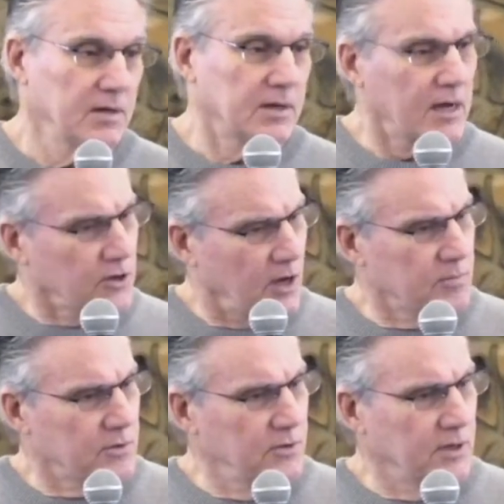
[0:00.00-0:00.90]
At that
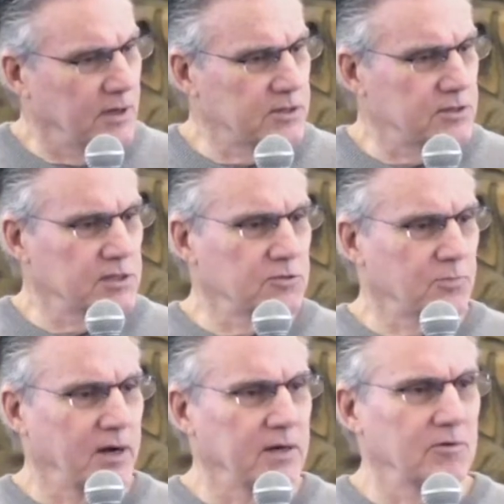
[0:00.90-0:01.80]
time, two kids, and she was
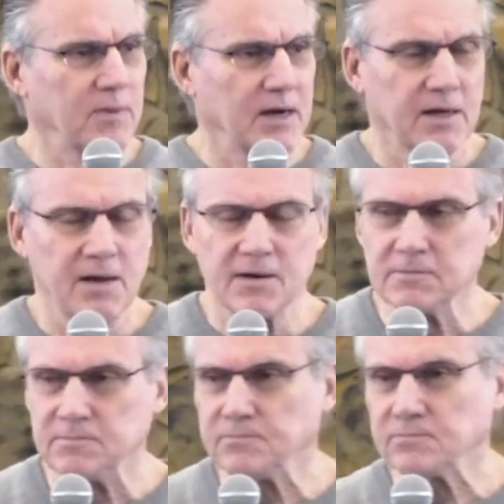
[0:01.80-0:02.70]
pregnant with
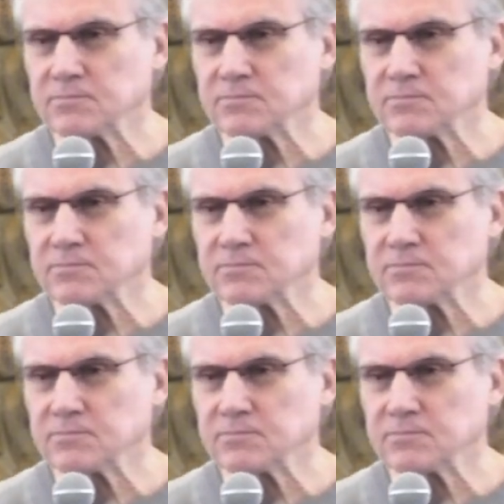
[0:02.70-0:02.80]
Micaiah.